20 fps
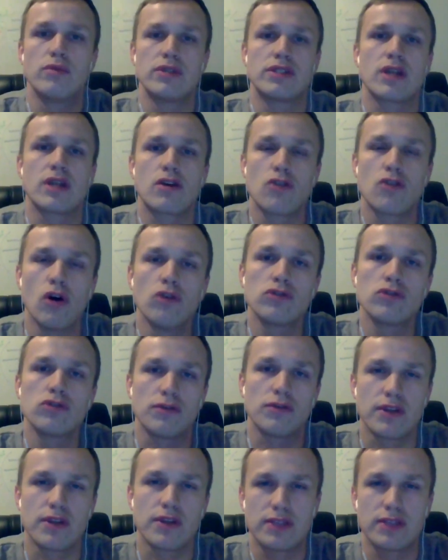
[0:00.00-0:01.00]
the growth
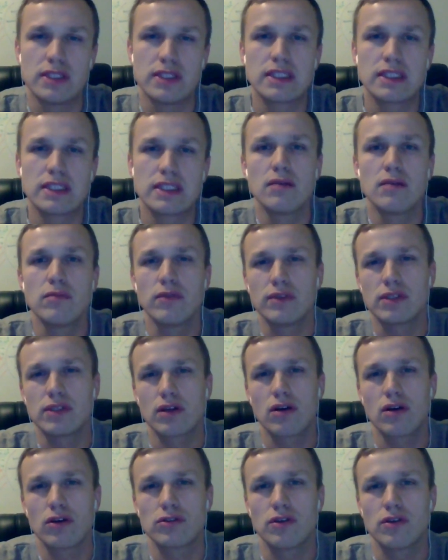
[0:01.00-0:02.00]
of the system, with the
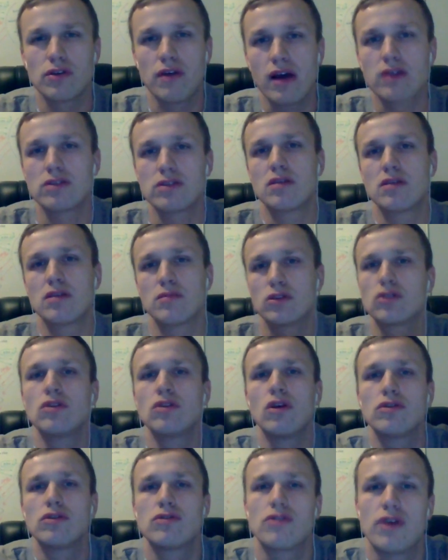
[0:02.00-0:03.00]
growth of the ecosystem, it should
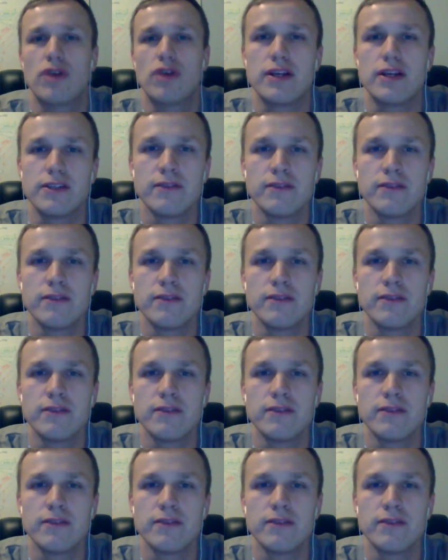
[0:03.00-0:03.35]
also raise.